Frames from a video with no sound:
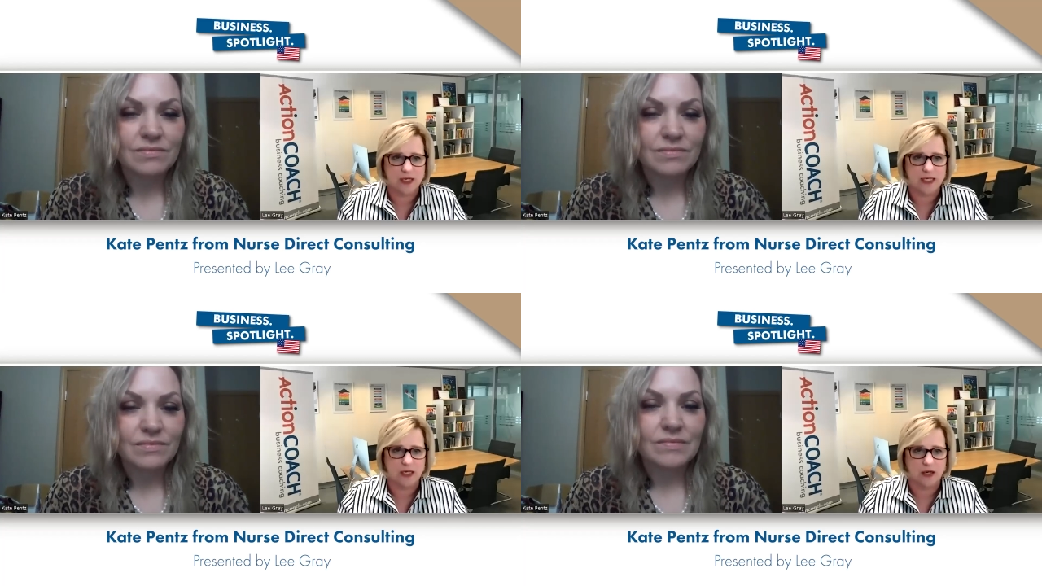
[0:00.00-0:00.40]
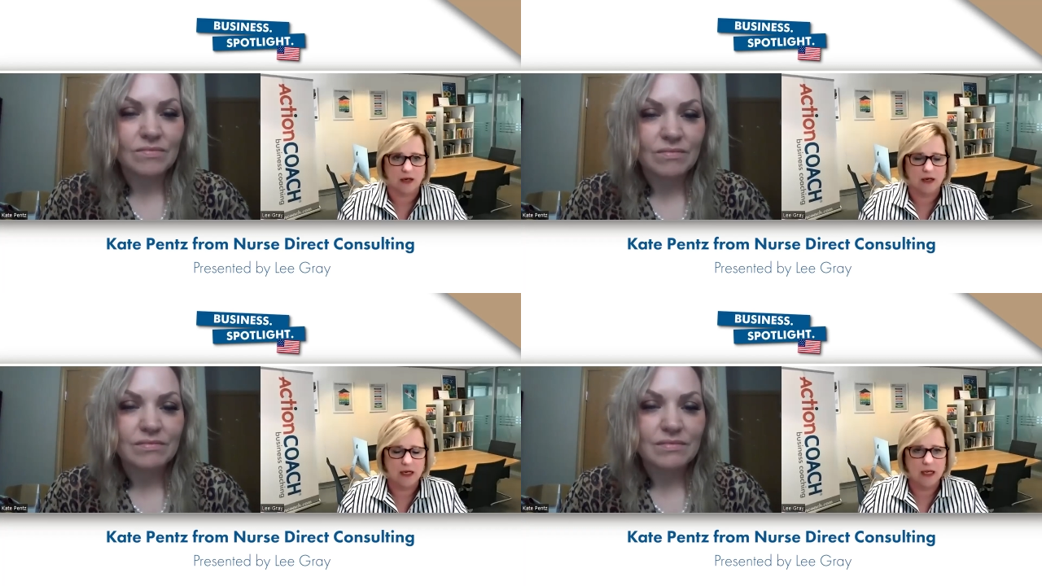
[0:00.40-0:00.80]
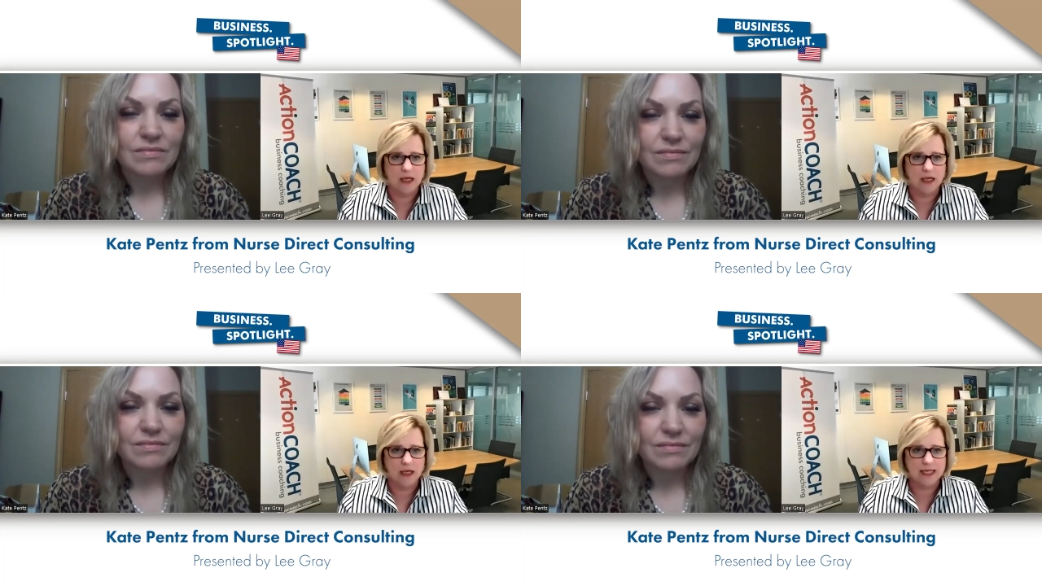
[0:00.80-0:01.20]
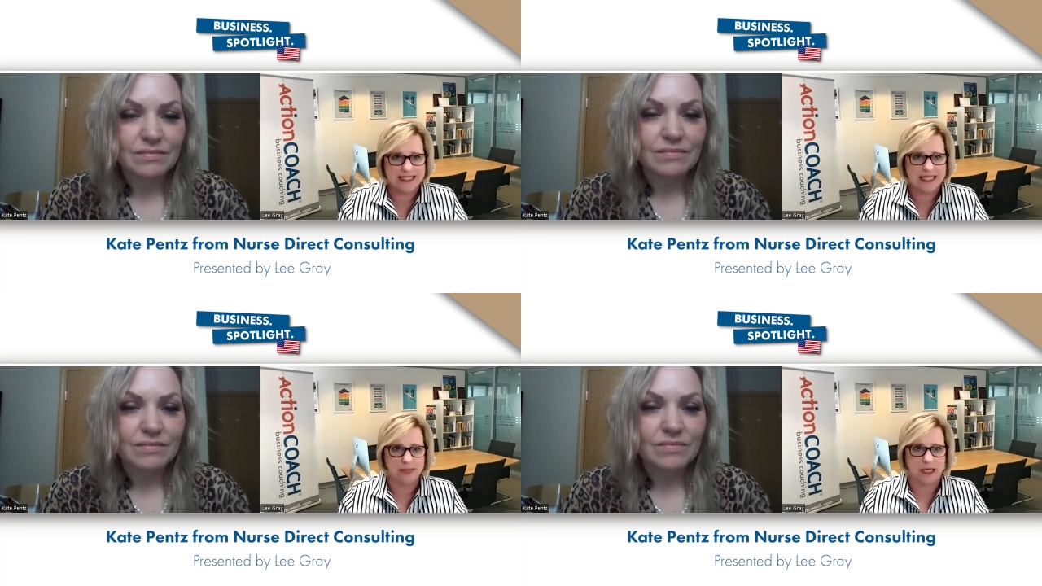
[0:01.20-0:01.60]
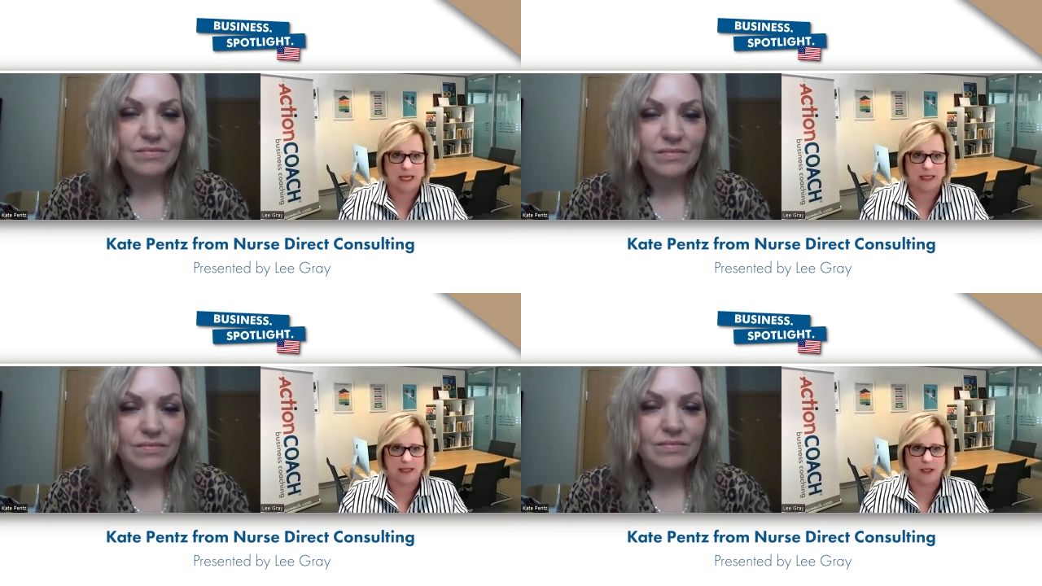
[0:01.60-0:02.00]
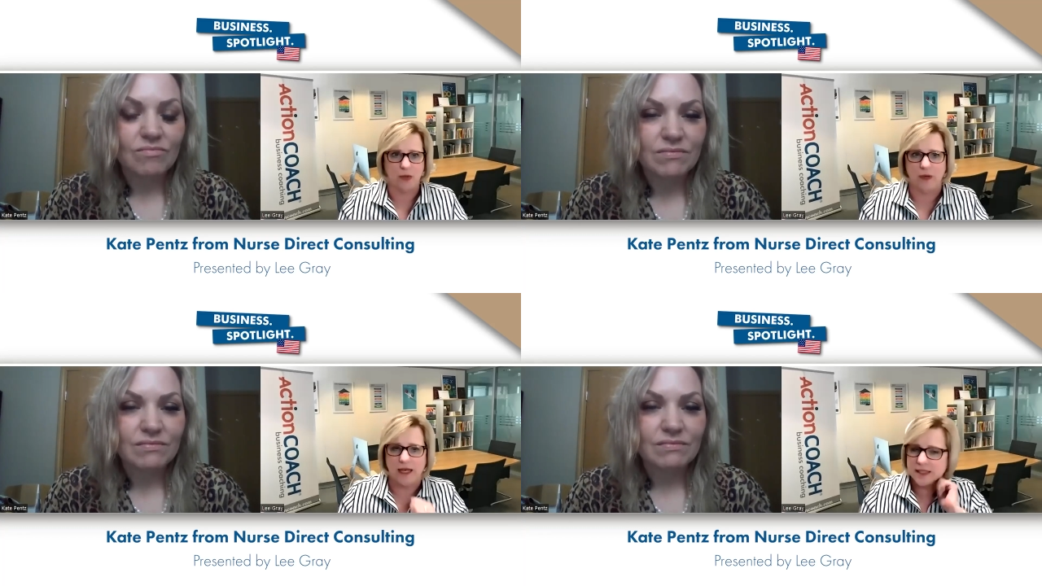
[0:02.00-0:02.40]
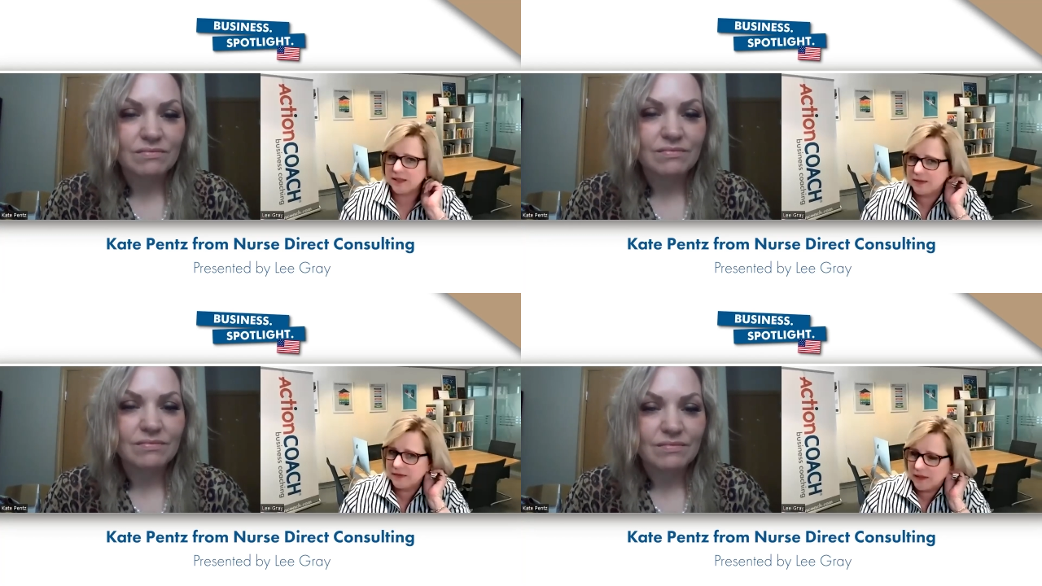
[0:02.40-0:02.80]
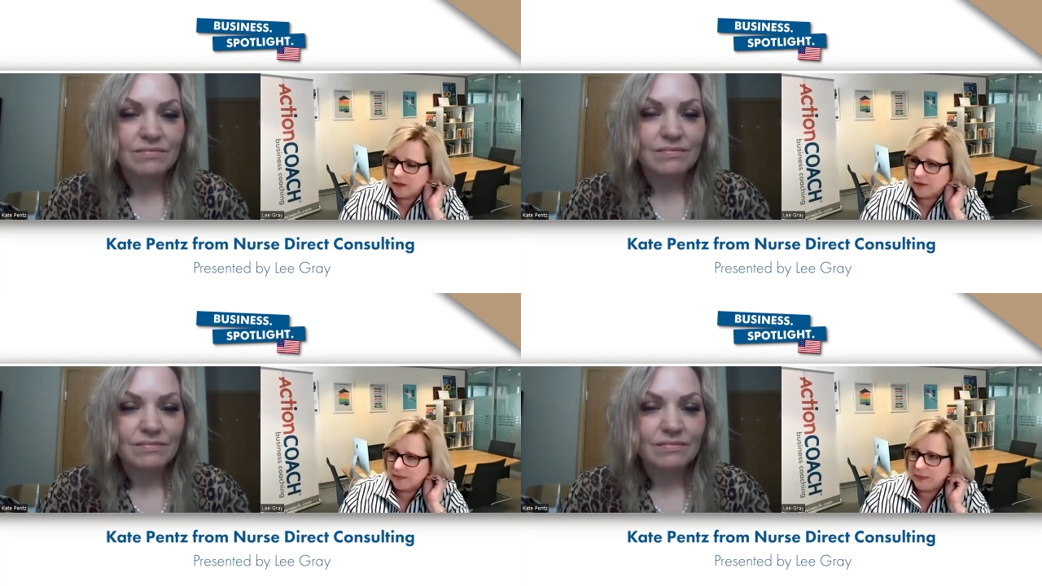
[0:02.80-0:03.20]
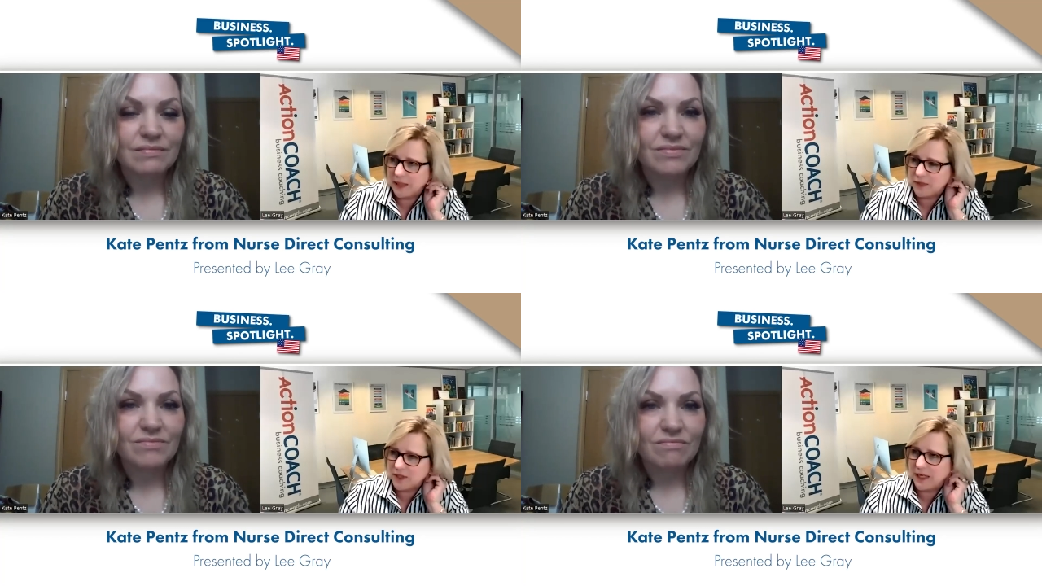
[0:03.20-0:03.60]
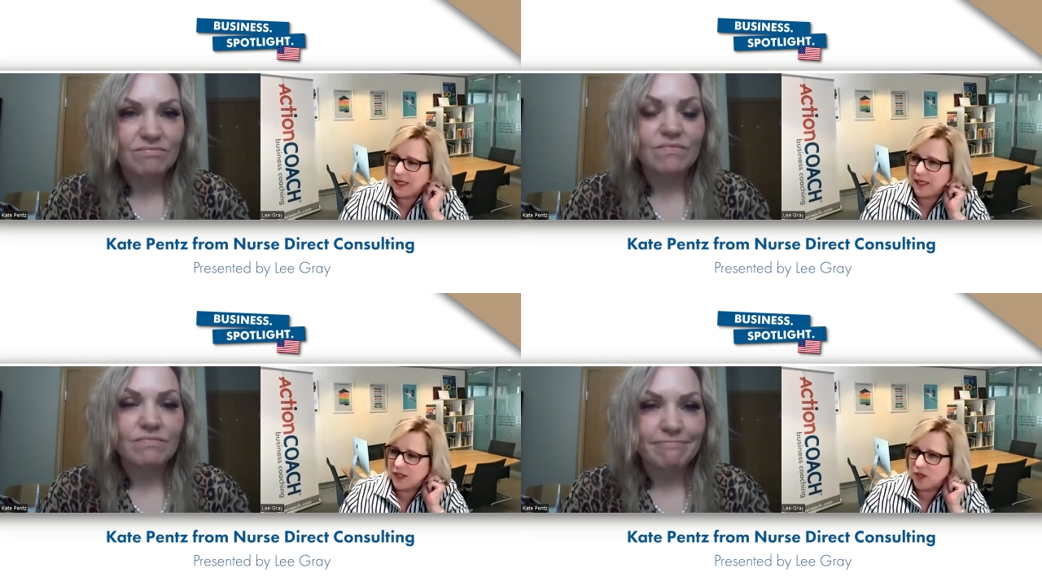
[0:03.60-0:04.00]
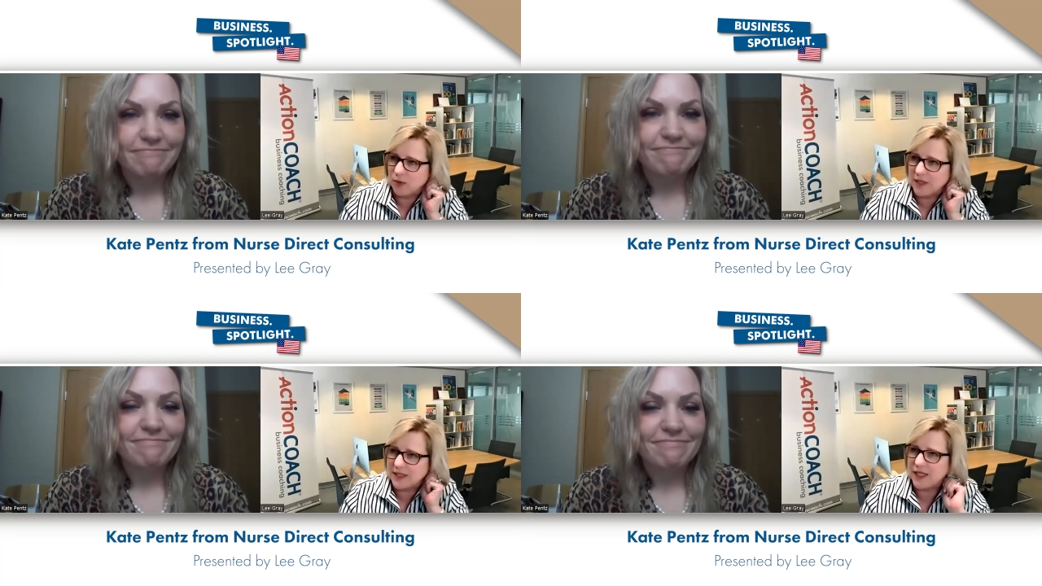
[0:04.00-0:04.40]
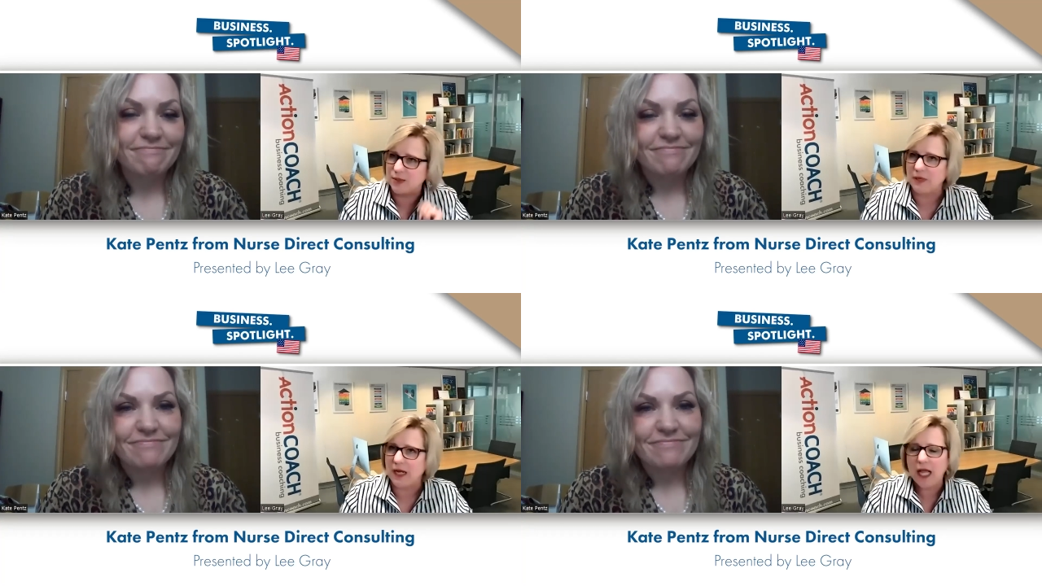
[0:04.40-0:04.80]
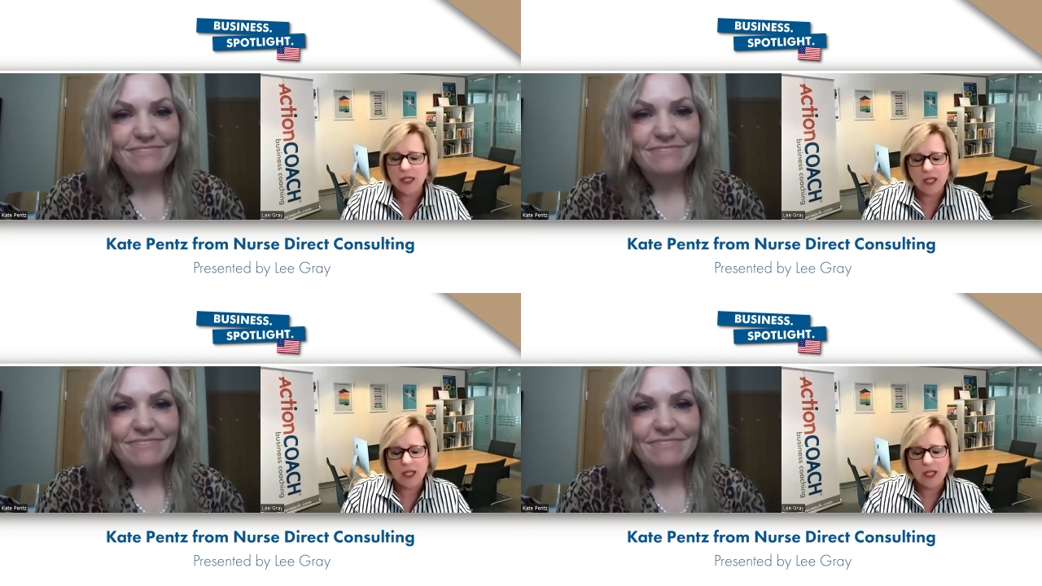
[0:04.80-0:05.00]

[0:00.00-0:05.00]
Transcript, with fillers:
Speaker 1: on here it seems like in the US, you know, maybe I'm just making a generalization, but I